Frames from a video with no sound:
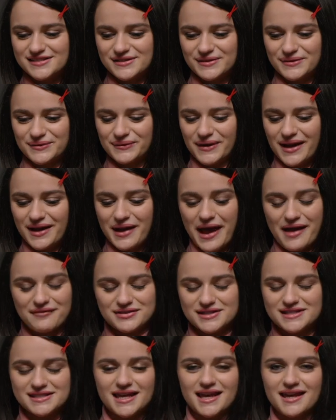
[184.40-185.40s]
so I have
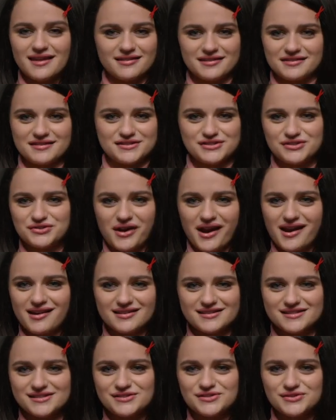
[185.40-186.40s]
to say, like this
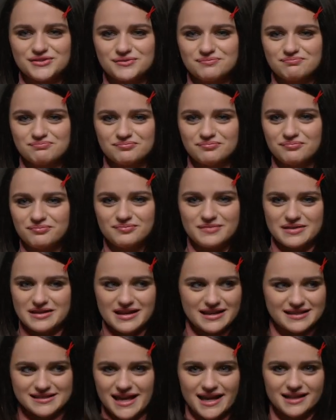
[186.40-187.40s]
train is
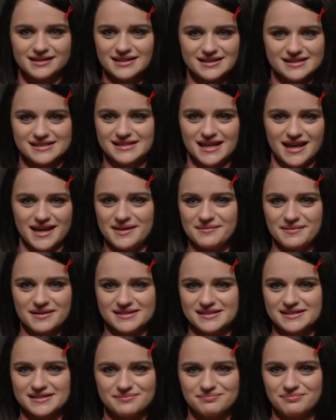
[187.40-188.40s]
exactly the same
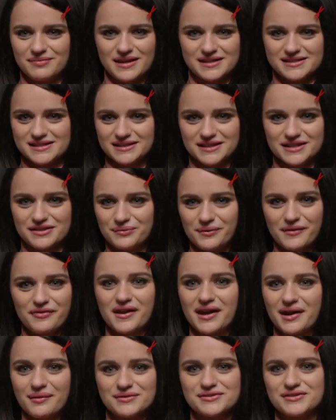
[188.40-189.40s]
as basically the one
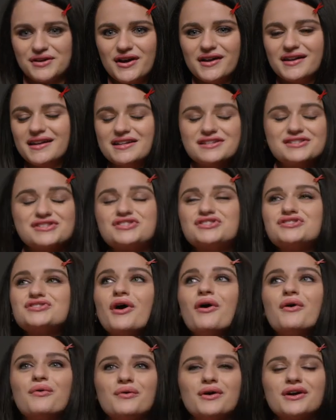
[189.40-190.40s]
that I was on. And it's
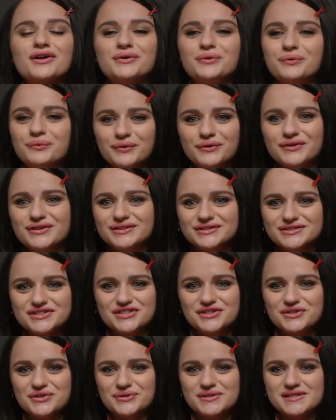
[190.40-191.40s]
so cool
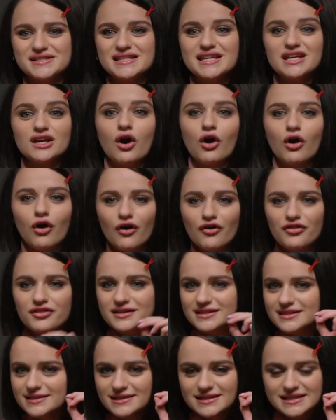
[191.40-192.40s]
to see all
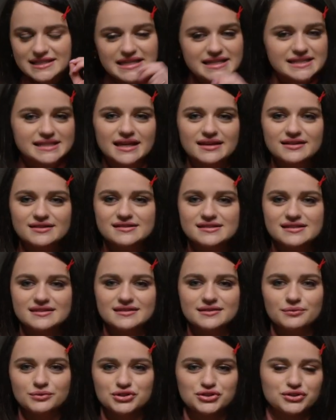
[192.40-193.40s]
the details
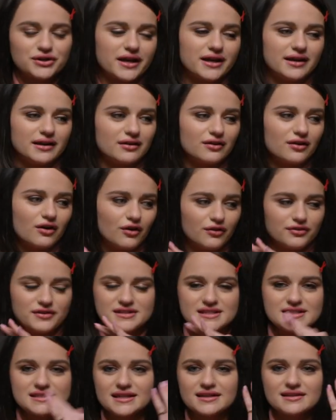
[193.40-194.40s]
in the train and all the
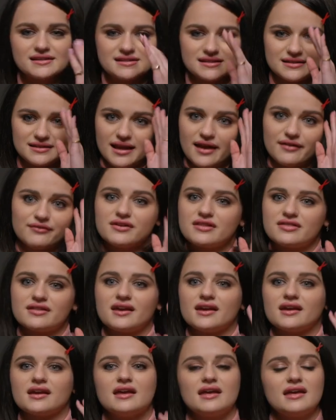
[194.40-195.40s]
details in
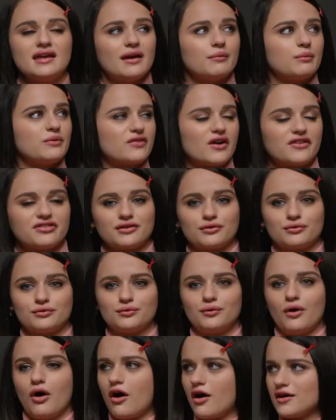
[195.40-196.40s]
everything. We've got the
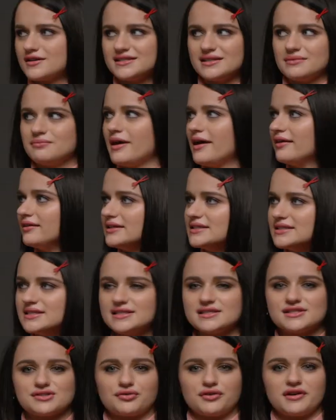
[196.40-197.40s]
awesome L E
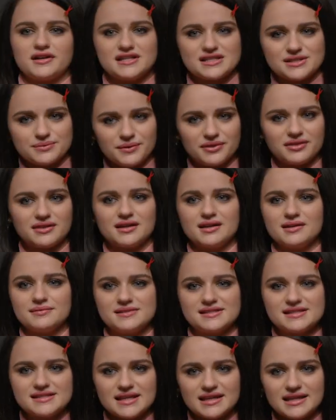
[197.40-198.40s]
D screens with the
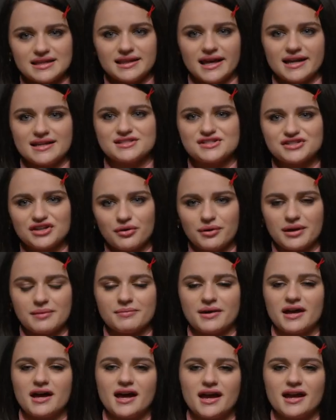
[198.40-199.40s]
city lights
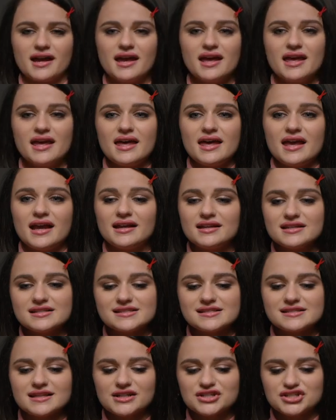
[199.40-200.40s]
going by. It
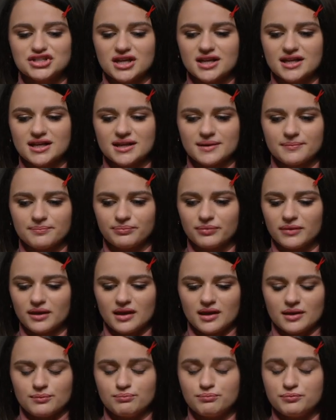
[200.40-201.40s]
is such a
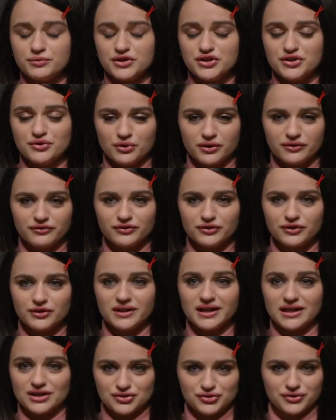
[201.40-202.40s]

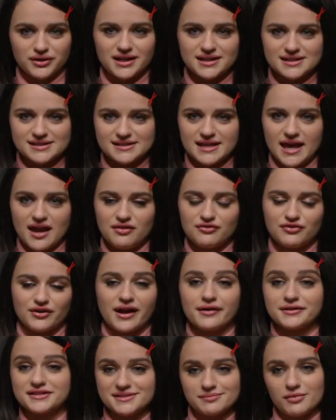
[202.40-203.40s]
beautiful, intricate set for
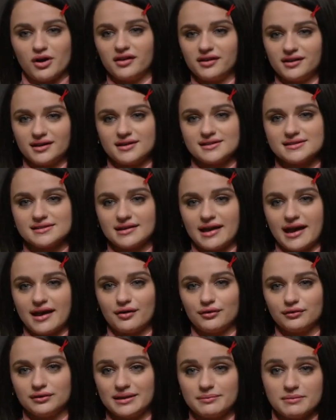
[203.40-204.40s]
how small it is and
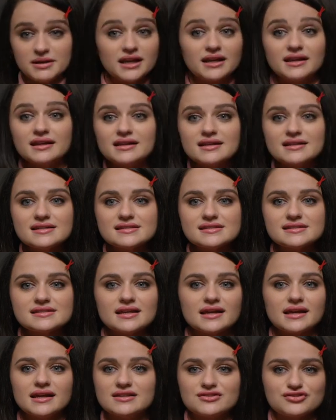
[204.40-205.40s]
how limited it
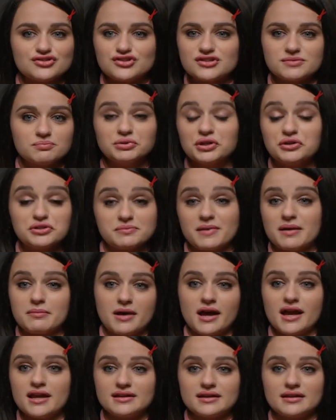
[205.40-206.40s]
is. It just blows my
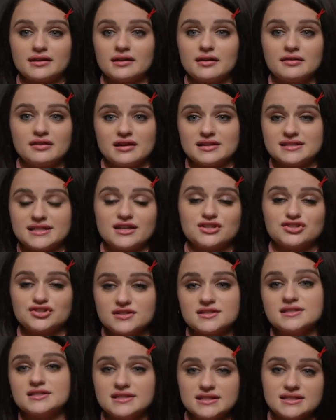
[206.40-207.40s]
mind at the
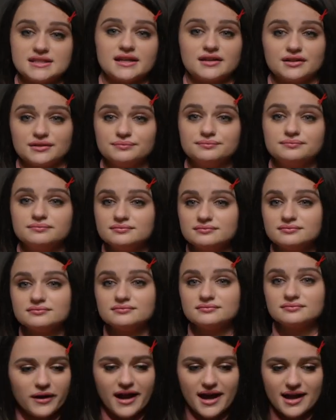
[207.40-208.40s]
attention to detail.
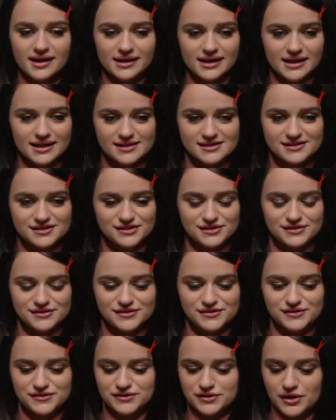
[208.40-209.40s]
Brad is
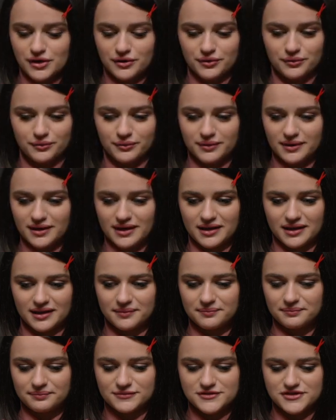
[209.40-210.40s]
so
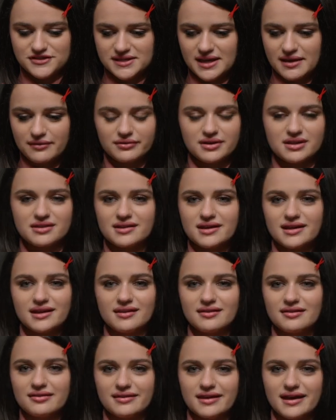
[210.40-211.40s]
um, just
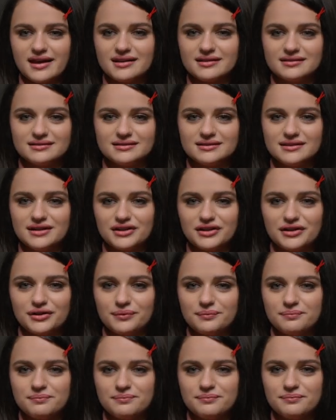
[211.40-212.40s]
everything that, you
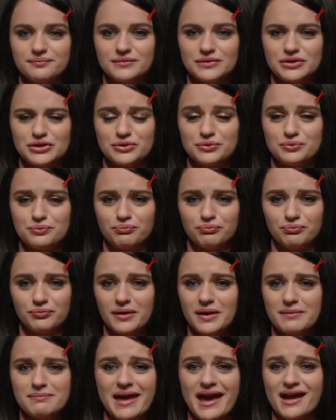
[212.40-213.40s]
know, you
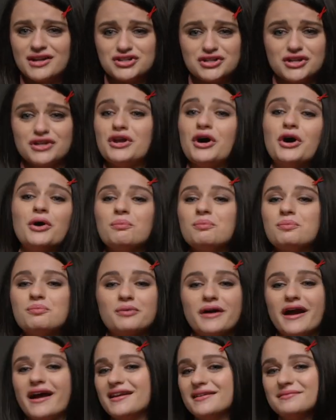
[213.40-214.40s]
imagine and hope
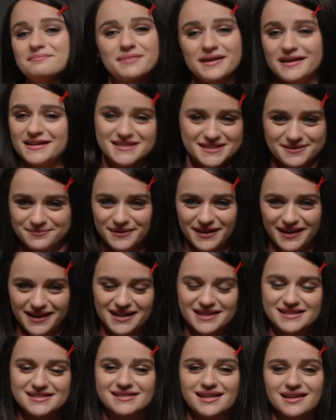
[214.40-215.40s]
Brad Pitt to be.
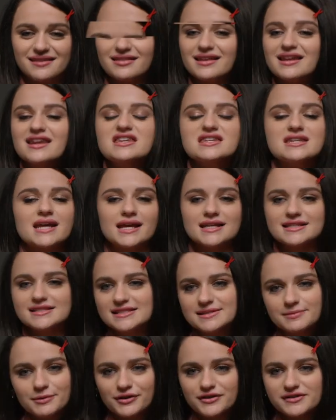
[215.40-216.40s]
He's like the
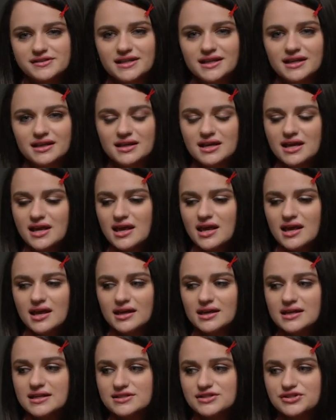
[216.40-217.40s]
nicest person.
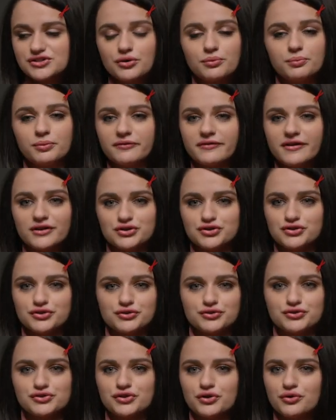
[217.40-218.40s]
He's so
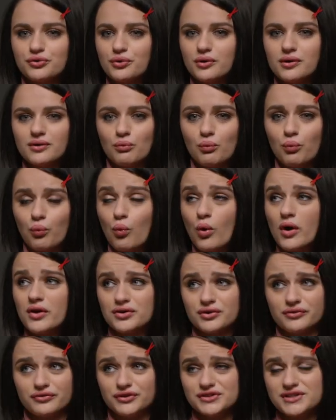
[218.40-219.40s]
professional, so
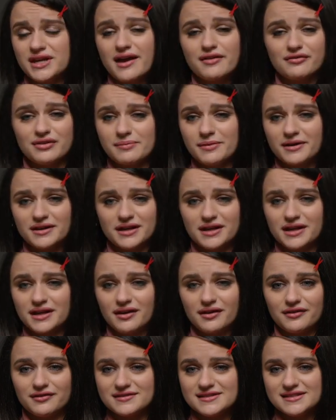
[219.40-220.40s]
wonderful to everybody
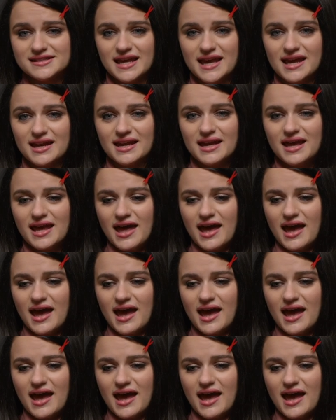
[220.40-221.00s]
on set.